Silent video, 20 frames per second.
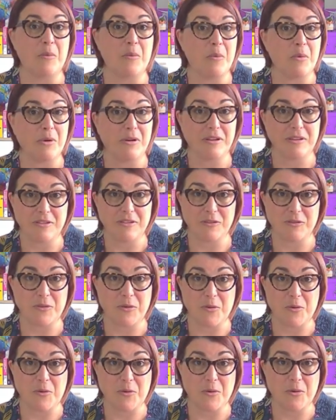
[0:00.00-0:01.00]
what it's
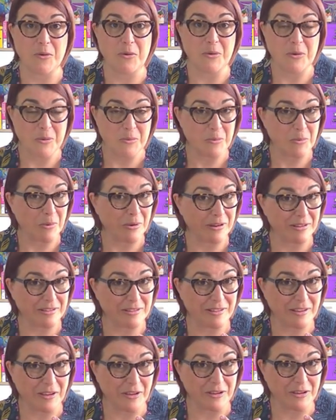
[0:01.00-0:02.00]
for, what
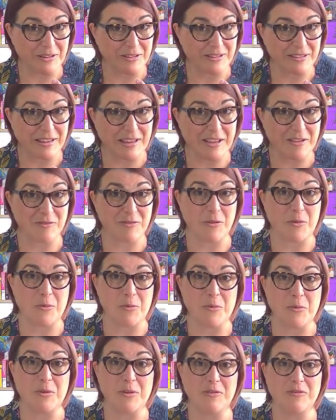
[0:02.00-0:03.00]
it's going to give
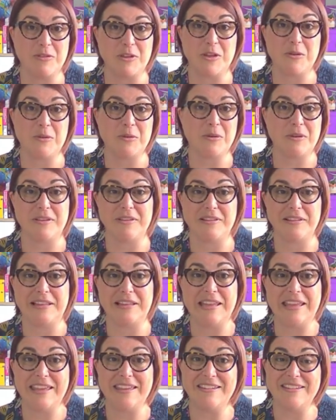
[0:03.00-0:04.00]
all of you as
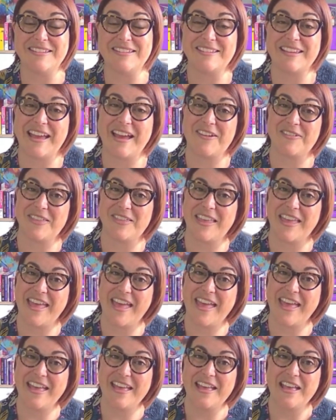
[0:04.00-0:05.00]
leaders out
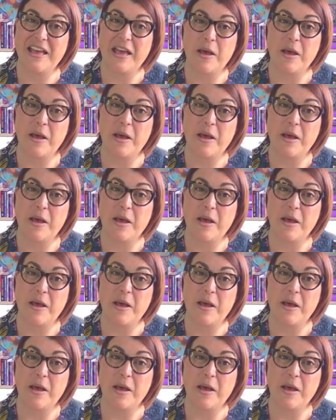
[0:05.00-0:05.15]
there,